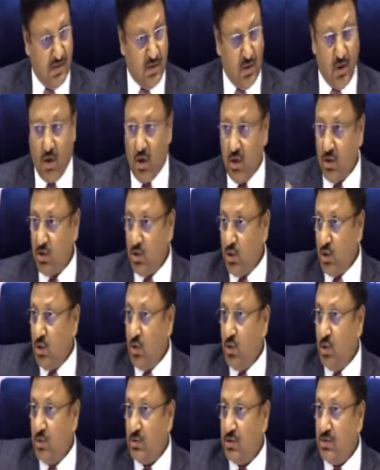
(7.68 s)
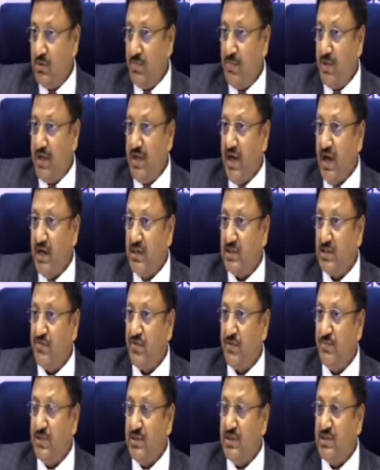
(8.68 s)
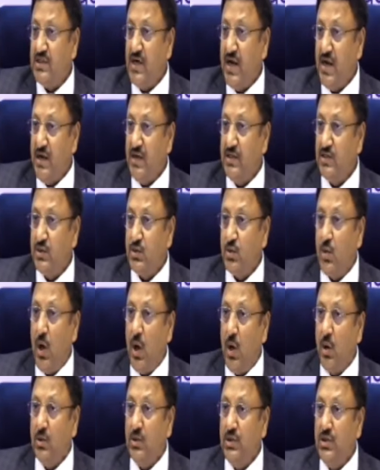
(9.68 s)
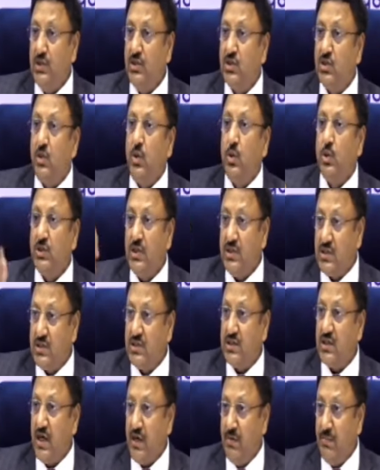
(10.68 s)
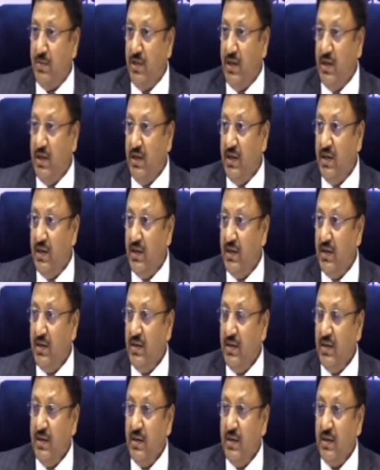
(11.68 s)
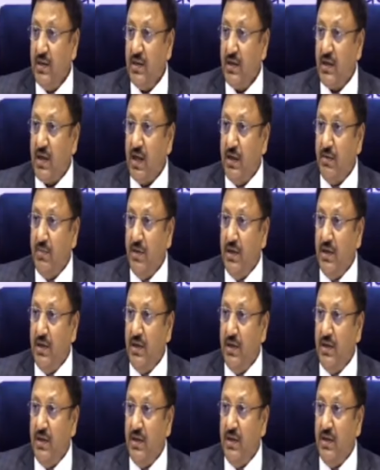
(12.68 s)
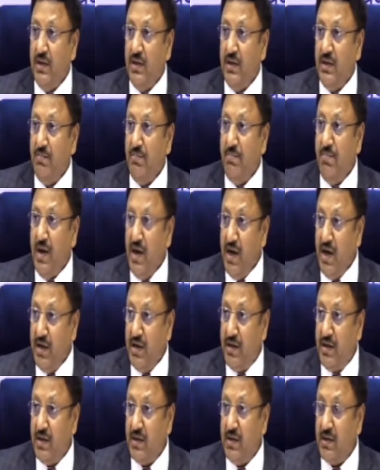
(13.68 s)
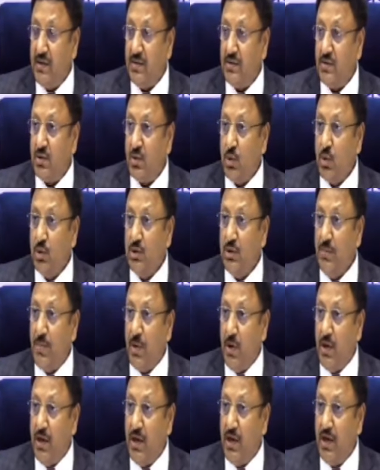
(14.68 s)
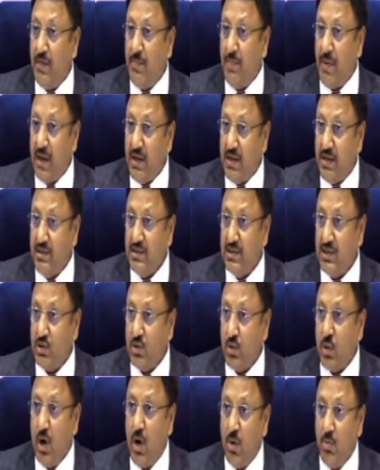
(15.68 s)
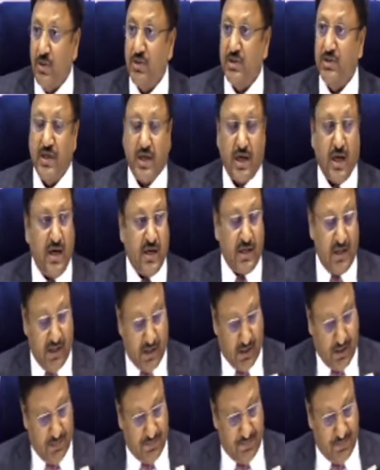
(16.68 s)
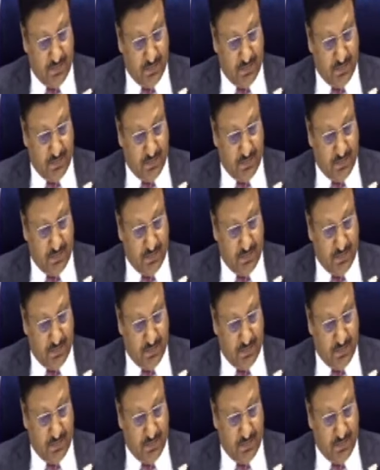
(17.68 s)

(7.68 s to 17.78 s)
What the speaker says: Or jo somebody asked from this side as to how the disclosures can be made through the political parties as to how much they collected.